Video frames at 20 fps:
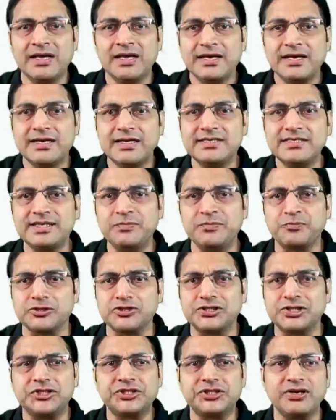He is in
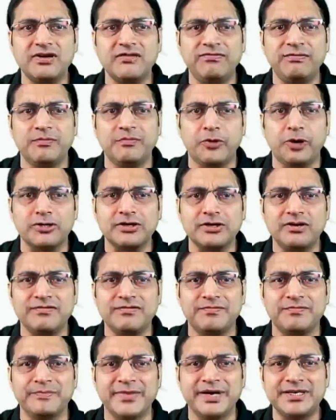possession of a bottle of
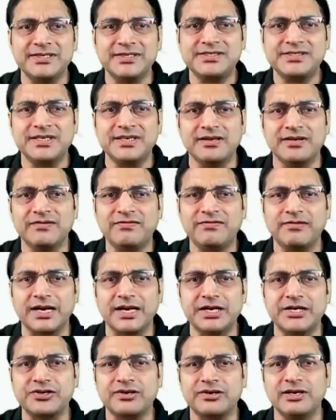medicine for
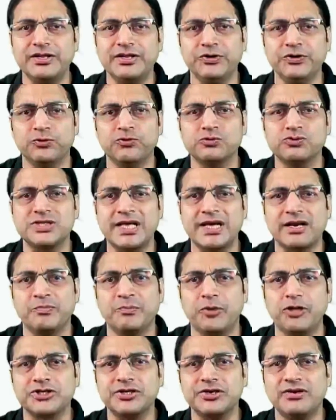internal use and a
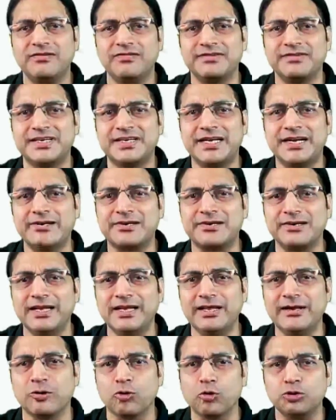bottle of deadly
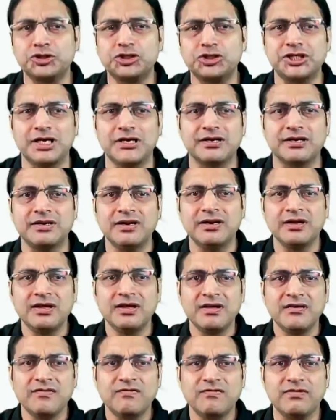lotion
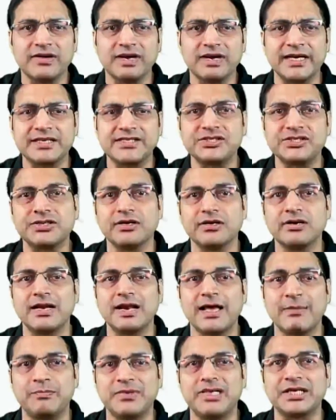for external
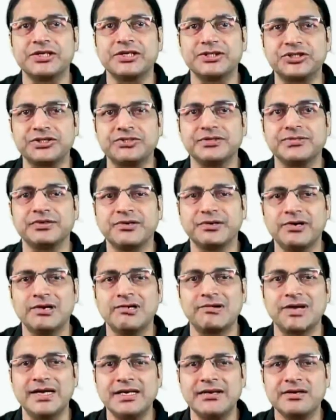application,
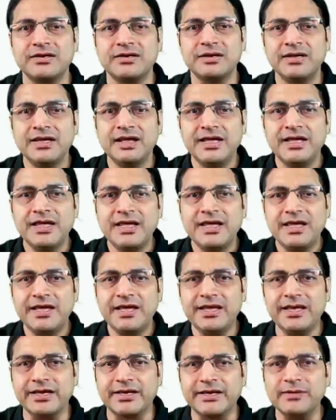alright.
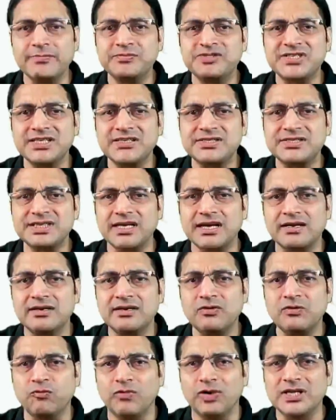He gives his
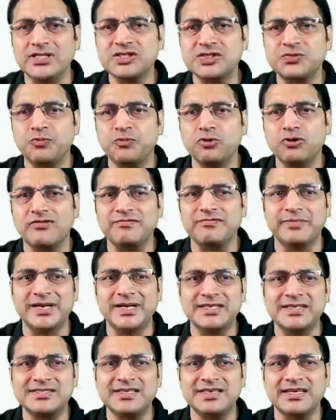son 1 spoon of
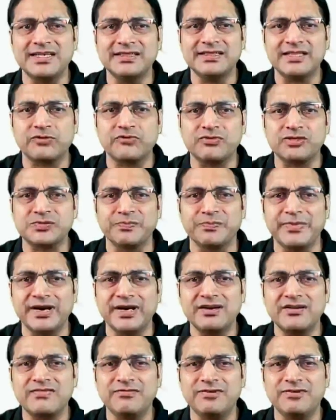medicine that was
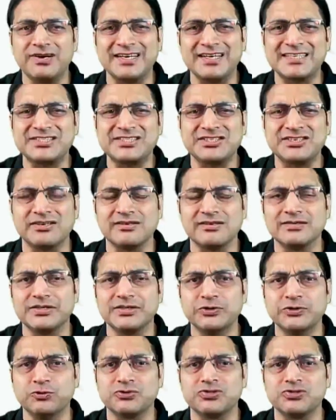meant for external
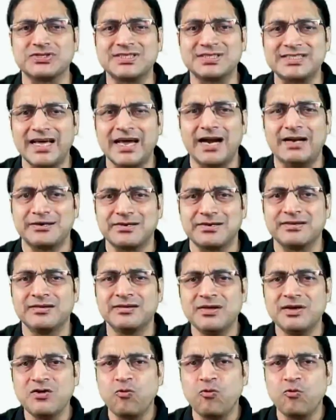use, sad,
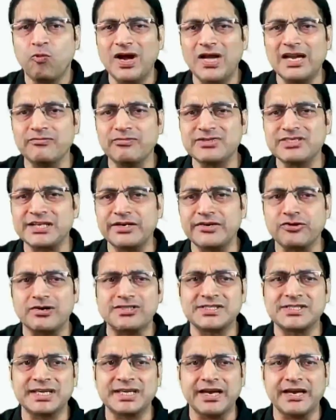while he was
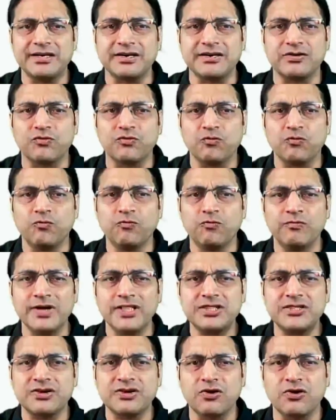intoxicated,
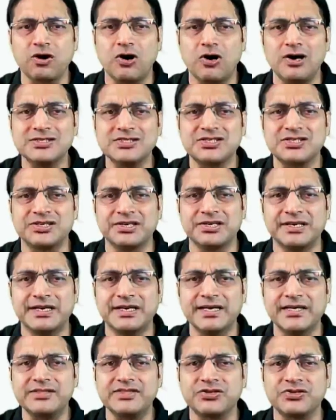which caused
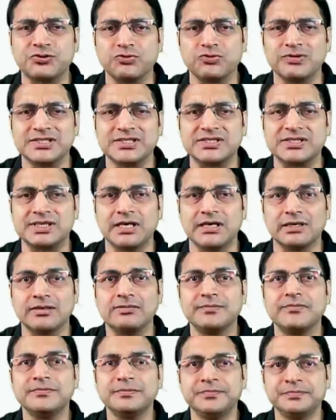death to his son,
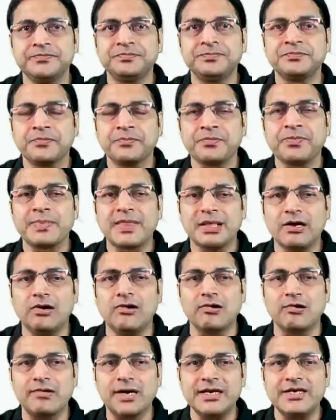
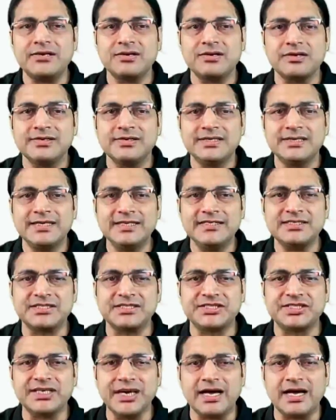alright. Is
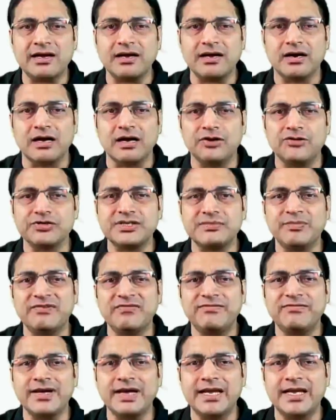Jack accountable
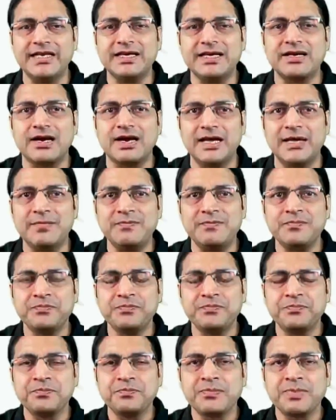for any crime?
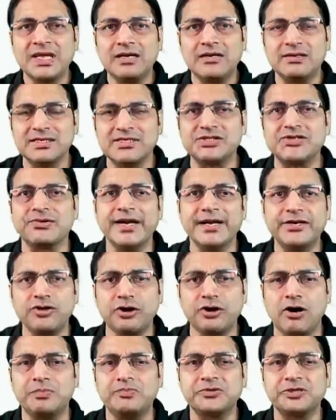Let's read the
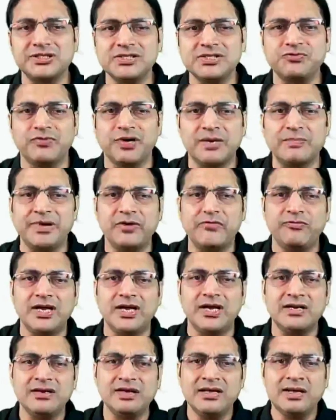options one by
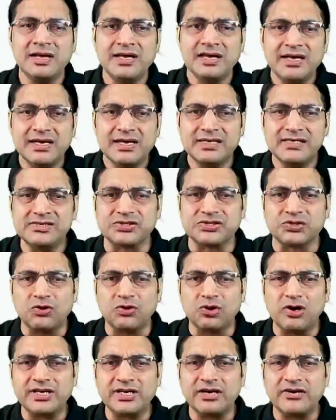one. He is
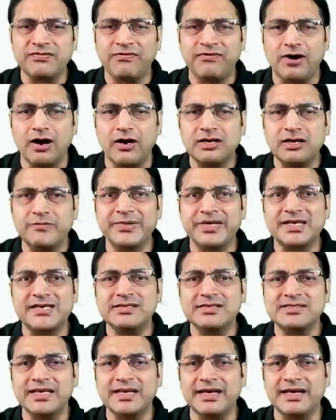not at fault
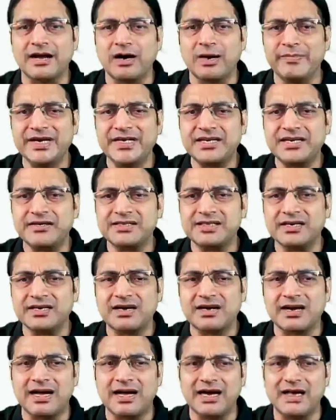because he committed the
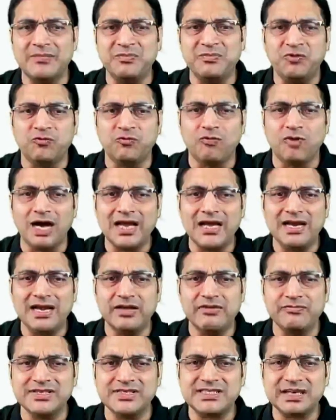crime while he
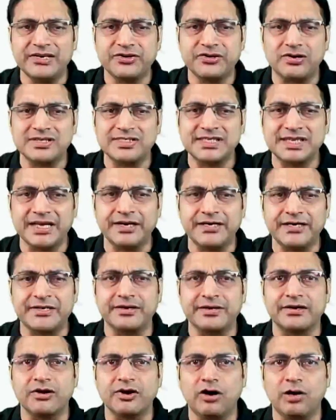was
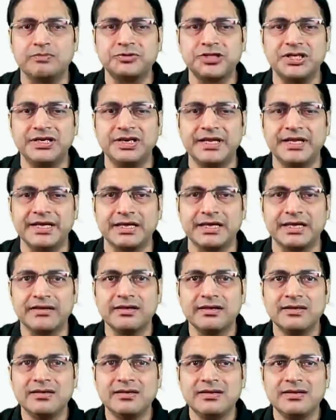intoxicated. Option D.
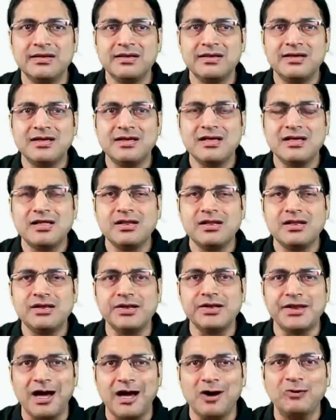
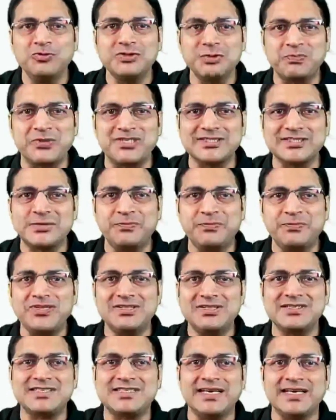Now, the principle
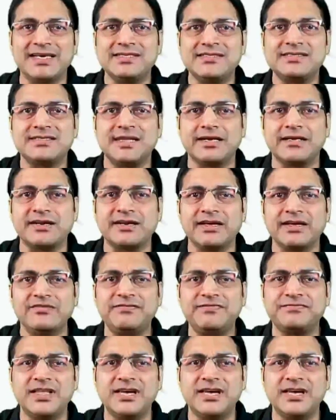says that if the